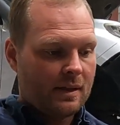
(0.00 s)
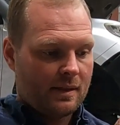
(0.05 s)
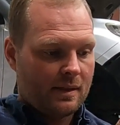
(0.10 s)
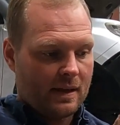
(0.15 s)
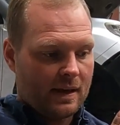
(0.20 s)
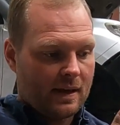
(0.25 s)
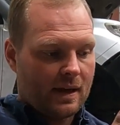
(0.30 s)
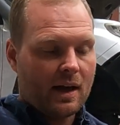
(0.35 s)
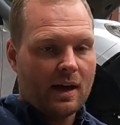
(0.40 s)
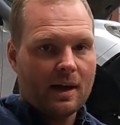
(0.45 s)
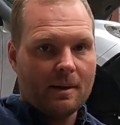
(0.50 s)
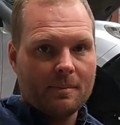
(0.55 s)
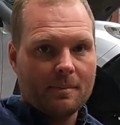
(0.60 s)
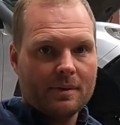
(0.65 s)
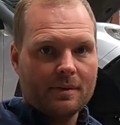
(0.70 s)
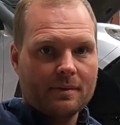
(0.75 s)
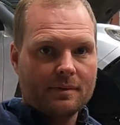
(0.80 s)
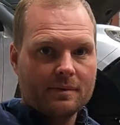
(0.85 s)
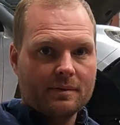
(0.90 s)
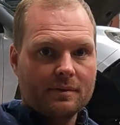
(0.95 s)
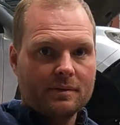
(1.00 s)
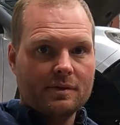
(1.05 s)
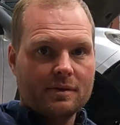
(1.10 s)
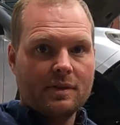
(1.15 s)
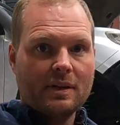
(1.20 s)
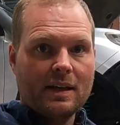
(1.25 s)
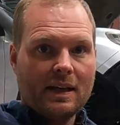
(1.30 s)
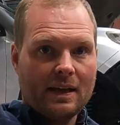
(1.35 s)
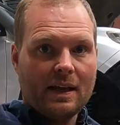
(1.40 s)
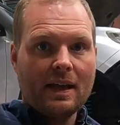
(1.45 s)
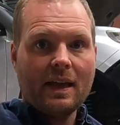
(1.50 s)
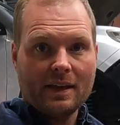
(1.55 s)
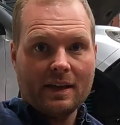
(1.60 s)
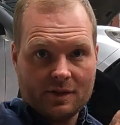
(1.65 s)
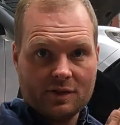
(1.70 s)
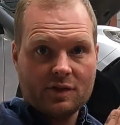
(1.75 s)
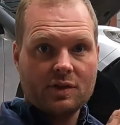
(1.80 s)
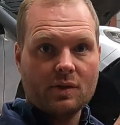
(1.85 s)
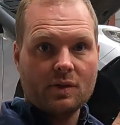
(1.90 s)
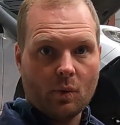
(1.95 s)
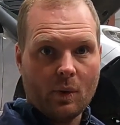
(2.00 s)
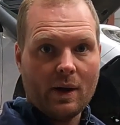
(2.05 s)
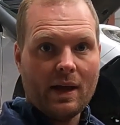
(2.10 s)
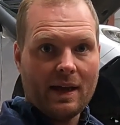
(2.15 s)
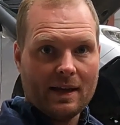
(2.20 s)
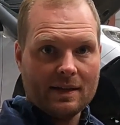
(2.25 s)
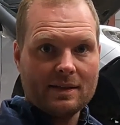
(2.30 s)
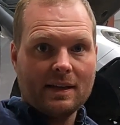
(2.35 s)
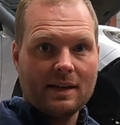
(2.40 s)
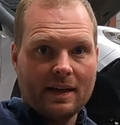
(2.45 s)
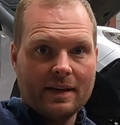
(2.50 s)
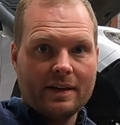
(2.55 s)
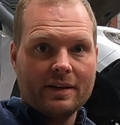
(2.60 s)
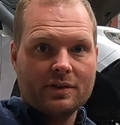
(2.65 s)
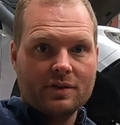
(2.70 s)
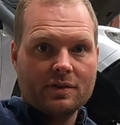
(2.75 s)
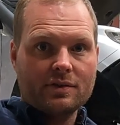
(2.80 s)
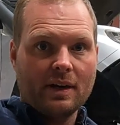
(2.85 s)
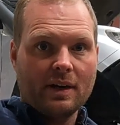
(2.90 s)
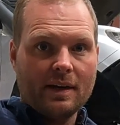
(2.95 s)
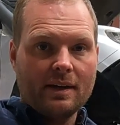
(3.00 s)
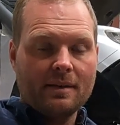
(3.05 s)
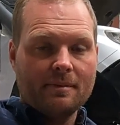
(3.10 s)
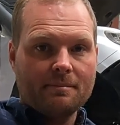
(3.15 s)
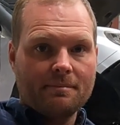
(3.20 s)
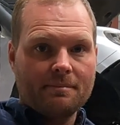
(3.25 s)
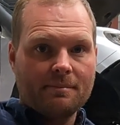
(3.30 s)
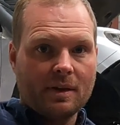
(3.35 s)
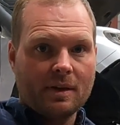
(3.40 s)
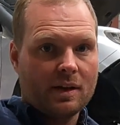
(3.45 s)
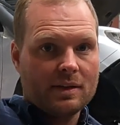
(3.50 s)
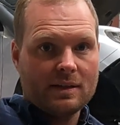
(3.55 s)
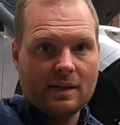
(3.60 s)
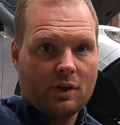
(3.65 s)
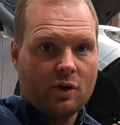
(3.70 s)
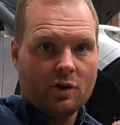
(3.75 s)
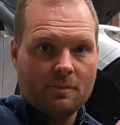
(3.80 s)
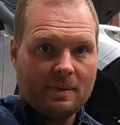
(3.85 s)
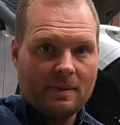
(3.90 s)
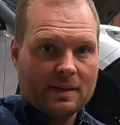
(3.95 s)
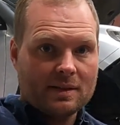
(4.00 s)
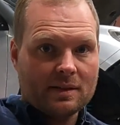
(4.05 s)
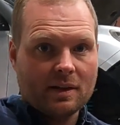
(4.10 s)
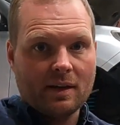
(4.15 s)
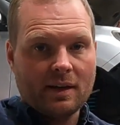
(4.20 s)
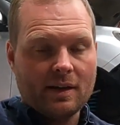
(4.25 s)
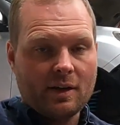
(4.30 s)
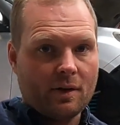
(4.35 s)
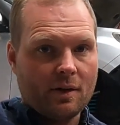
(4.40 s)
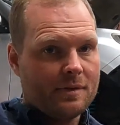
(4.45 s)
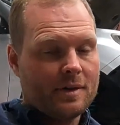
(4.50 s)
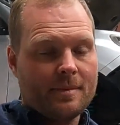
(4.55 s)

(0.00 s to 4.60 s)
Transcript: that hub to get it square, to get it straight, because it could be slightly off.